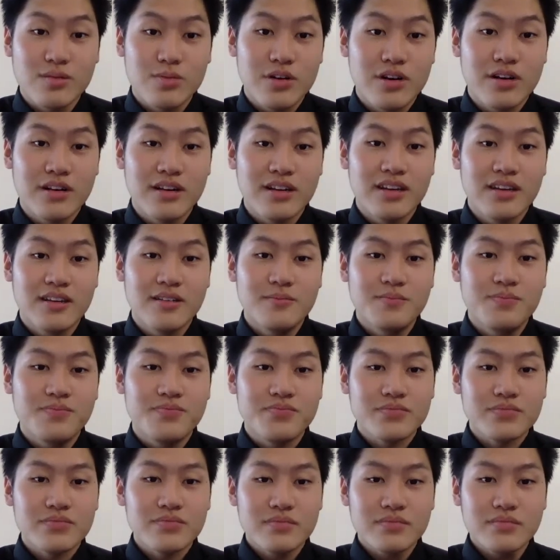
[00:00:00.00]
party.
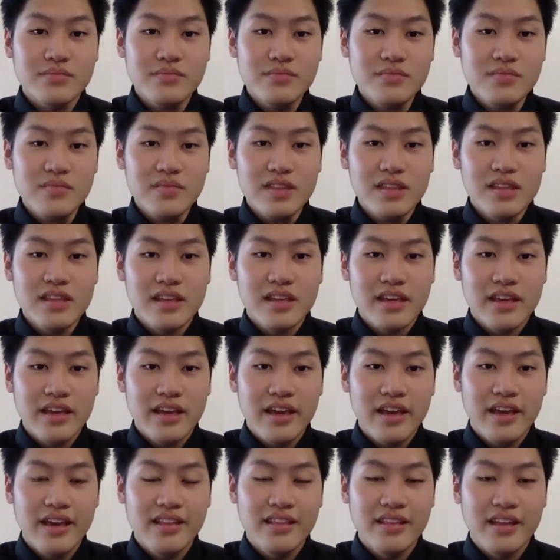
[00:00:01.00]

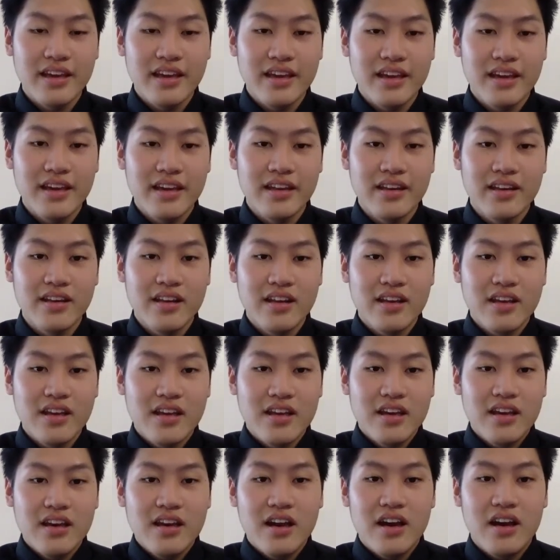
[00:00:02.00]
And then
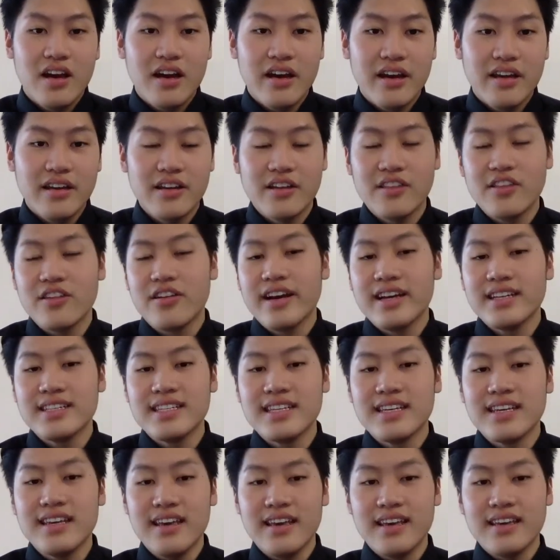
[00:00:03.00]
another
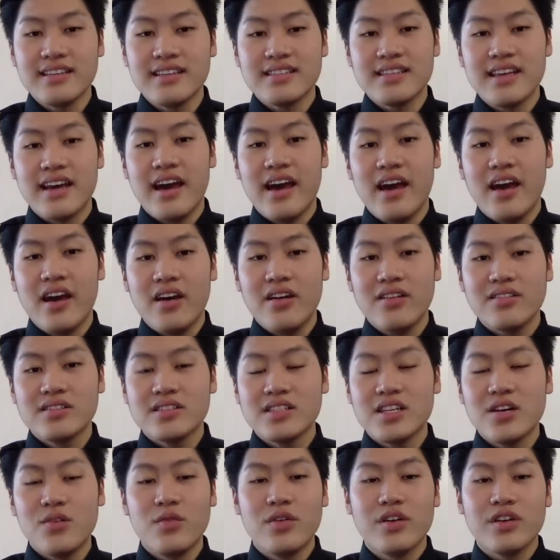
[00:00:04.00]
idea is that
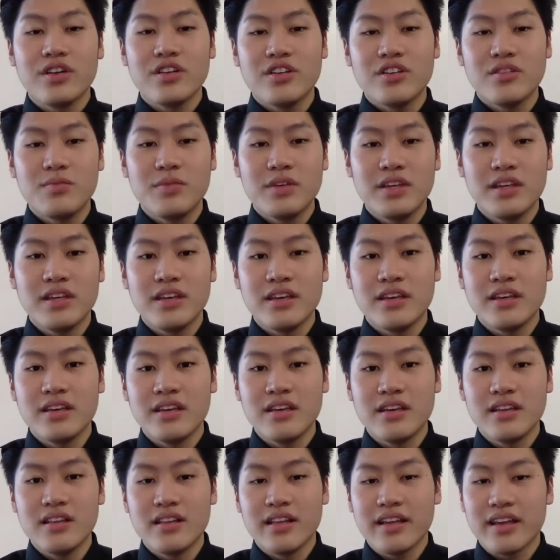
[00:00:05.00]
someone could
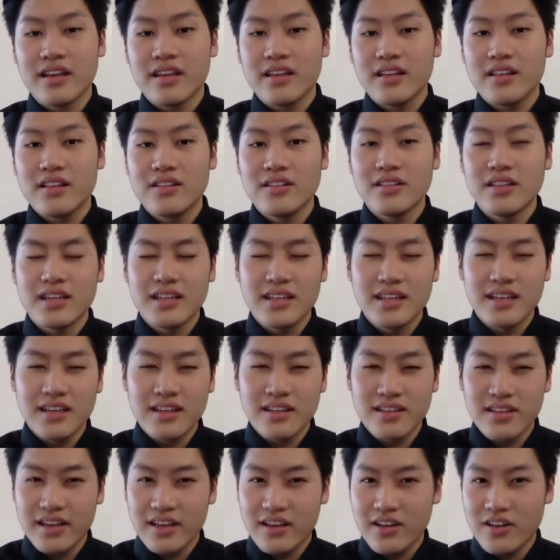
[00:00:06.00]
be like leading
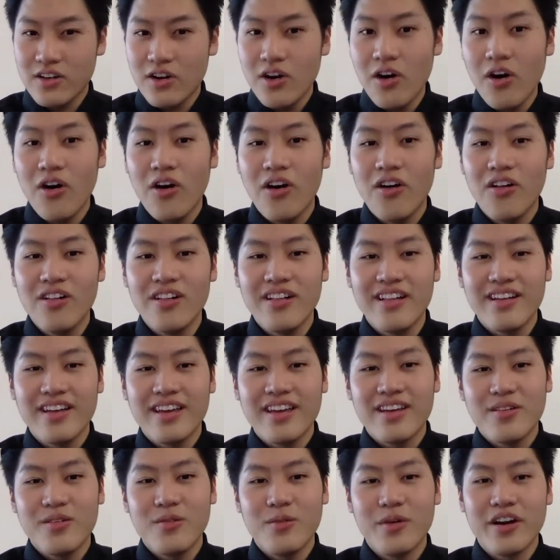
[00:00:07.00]
like a call
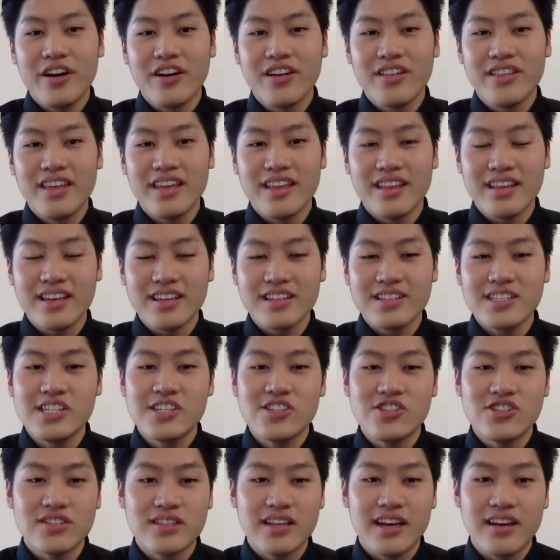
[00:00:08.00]
where they like teach
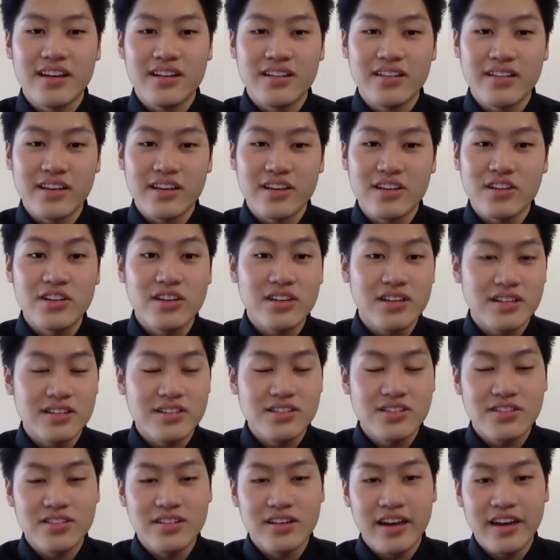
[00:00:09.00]
us how to like cook a
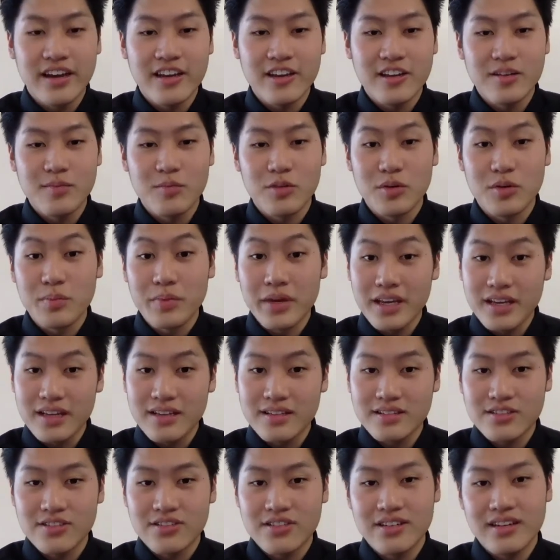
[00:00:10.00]
certain item or bake a
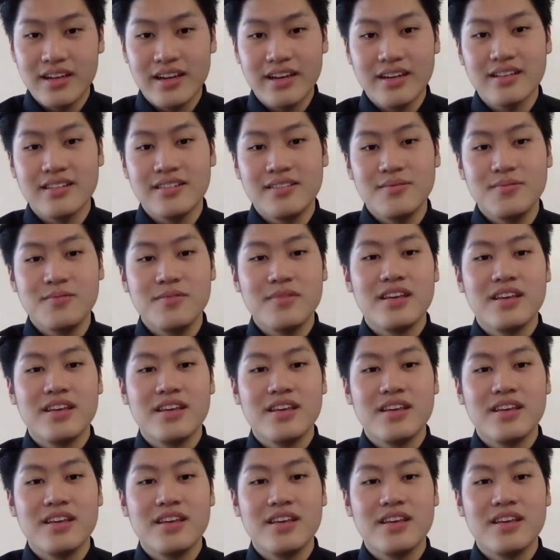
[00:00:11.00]
certain item.